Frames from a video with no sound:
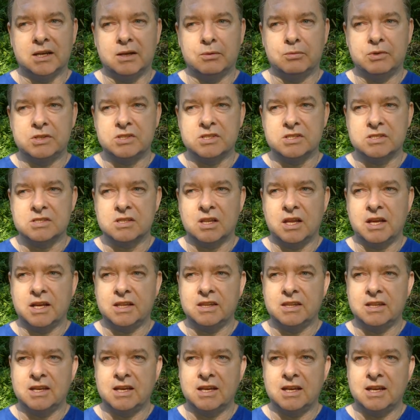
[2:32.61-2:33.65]
which is
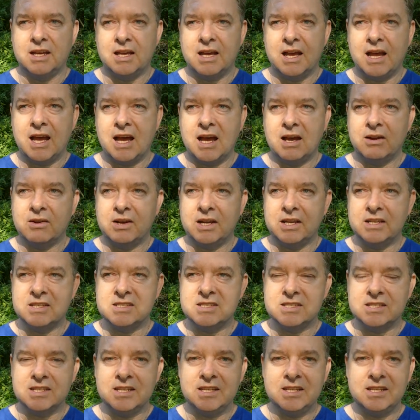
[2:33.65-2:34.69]
like the
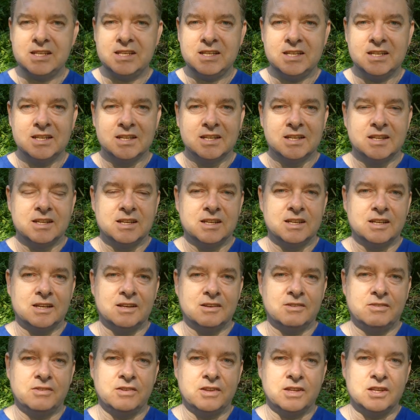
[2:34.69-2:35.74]

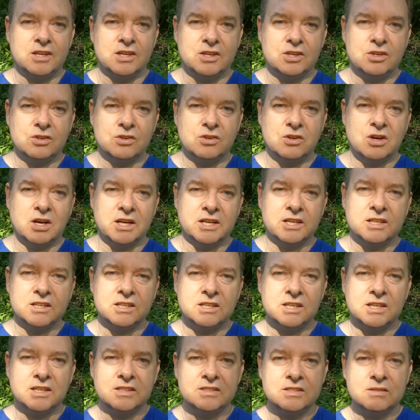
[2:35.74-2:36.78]
RAC for the United
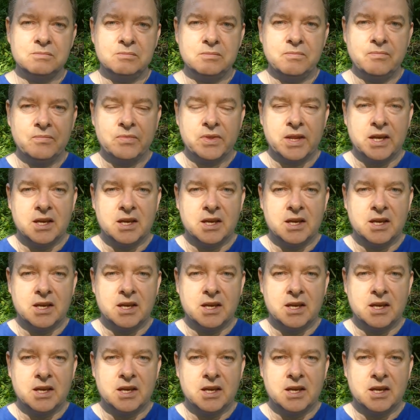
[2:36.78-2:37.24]
Kingdom.